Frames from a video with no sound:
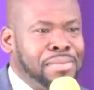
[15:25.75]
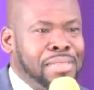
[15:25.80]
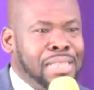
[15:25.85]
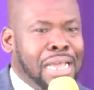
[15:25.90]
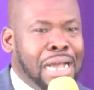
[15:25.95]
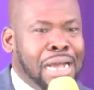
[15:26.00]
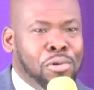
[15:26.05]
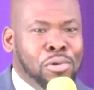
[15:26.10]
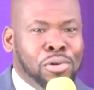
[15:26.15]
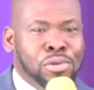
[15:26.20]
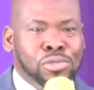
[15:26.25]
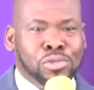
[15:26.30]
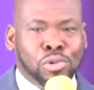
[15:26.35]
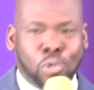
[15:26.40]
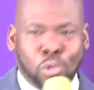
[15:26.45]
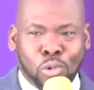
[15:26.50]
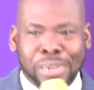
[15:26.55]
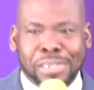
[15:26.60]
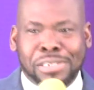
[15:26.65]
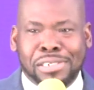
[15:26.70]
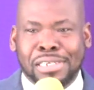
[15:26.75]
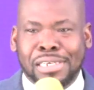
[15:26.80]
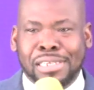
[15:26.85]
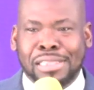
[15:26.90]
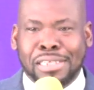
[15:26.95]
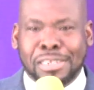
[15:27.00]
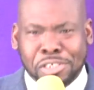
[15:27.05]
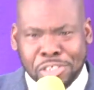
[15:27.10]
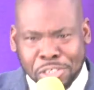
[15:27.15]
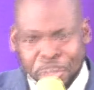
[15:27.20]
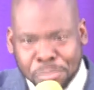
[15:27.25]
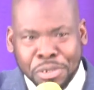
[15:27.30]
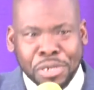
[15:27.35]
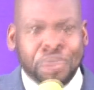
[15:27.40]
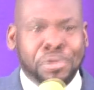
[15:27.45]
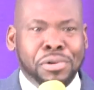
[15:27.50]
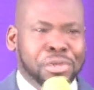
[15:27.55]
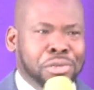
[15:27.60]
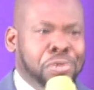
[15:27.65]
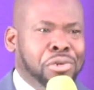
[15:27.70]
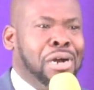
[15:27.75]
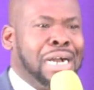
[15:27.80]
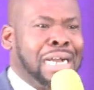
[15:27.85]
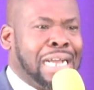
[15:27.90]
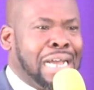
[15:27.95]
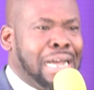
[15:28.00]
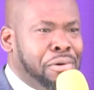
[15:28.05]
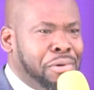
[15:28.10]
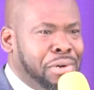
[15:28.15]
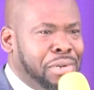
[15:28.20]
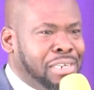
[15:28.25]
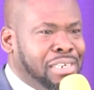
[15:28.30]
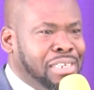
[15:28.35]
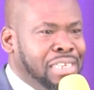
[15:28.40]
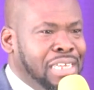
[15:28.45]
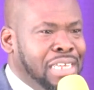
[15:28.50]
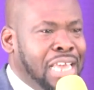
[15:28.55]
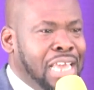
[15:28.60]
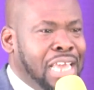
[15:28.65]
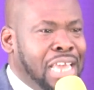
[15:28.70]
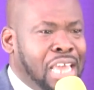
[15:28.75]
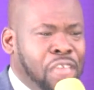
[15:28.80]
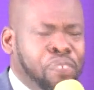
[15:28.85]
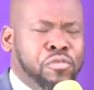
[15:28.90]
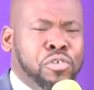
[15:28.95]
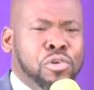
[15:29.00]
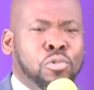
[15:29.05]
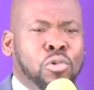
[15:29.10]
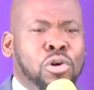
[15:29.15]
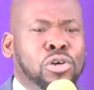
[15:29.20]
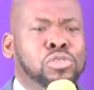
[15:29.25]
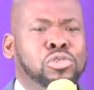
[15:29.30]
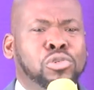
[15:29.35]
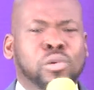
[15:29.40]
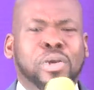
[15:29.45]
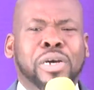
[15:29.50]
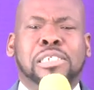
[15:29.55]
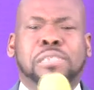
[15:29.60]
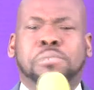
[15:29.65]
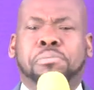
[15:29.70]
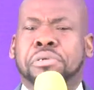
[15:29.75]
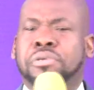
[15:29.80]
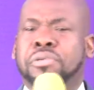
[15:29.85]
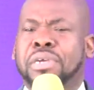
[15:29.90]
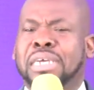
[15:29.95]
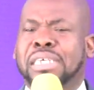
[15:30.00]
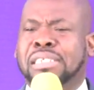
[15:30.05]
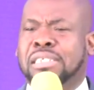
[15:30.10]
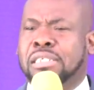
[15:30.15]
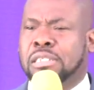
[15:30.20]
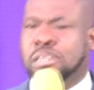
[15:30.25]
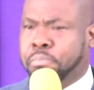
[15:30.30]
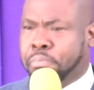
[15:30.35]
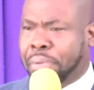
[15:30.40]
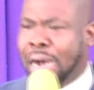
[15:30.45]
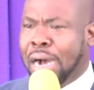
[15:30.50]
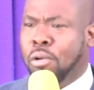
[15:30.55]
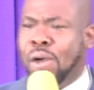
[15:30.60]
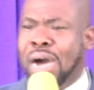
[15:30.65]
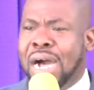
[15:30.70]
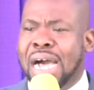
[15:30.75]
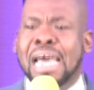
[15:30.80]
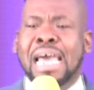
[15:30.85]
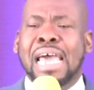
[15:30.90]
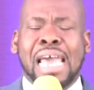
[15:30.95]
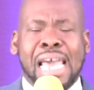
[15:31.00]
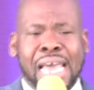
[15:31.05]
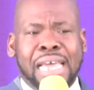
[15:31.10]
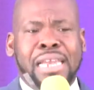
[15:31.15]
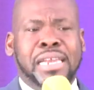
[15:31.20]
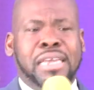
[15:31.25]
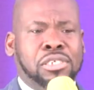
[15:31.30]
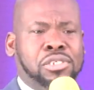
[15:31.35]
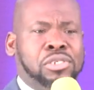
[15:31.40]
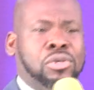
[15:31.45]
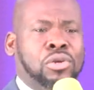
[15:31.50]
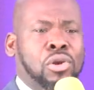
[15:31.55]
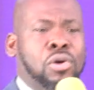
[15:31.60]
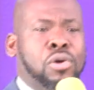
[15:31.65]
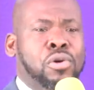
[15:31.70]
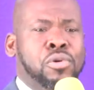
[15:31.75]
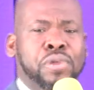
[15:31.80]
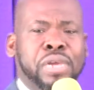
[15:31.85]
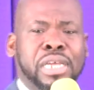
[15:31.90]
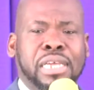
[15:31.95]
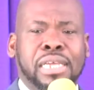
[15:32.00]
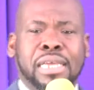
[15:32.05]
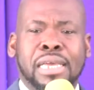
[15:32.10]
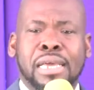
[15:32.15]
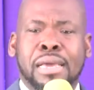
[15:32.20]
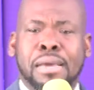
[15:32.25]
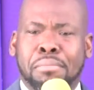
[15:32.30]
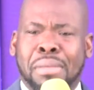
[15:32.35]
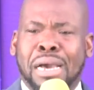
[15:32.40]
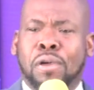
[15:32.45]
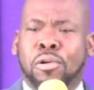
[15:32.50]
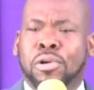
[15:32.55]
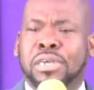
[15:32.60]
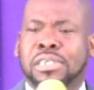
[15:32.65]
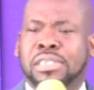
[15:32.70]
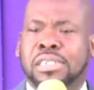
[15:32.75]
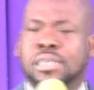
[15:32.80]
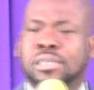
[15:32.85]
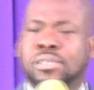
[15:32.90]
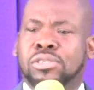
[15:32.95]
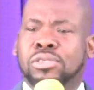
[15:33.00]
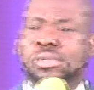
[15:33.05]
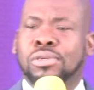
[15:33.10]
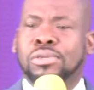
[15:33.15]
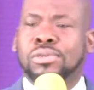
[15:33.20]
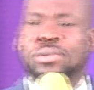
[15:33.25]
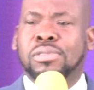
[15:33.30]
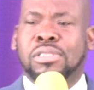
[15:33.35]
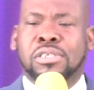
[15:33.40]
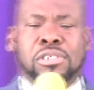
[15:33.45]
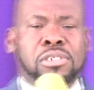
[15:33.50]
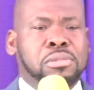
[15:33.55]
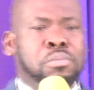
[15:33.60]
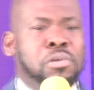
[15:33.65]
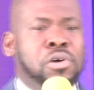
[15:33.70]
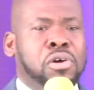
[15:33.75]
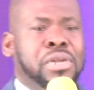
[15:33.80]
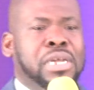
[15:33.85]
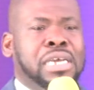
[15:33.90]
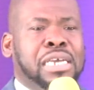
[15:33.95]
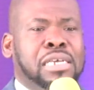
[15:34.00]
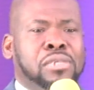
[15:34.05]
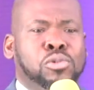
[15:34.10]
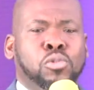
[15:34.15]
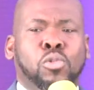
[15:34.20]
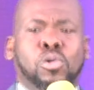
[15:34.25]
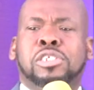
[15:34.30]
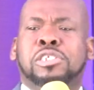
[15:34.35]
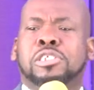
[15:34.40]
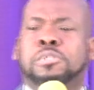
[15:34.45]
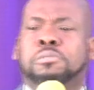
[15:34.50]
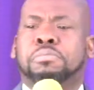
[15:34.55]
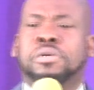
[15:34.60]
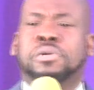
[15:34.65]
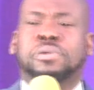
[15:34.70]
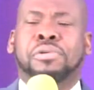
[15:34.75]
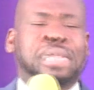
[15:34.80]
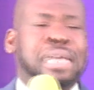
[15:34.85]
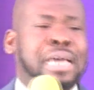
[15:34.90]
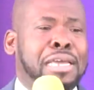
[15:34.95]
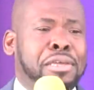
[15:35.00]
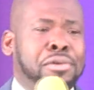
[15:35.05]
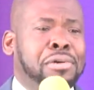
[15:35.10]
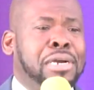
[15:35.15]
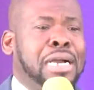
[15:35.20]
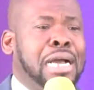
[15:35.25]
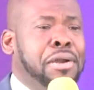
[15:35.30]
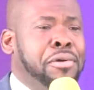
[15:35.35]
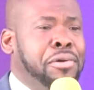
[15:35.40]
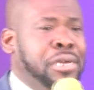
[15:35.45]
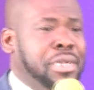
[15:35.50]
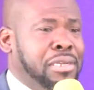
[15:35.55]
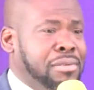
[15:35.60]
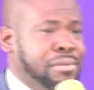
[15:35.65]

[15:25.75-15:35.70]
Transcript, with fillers: I want to question the spirit you are carrying. If you want to experience his power and his glory, my question to you this morning is what spirit are you carrying?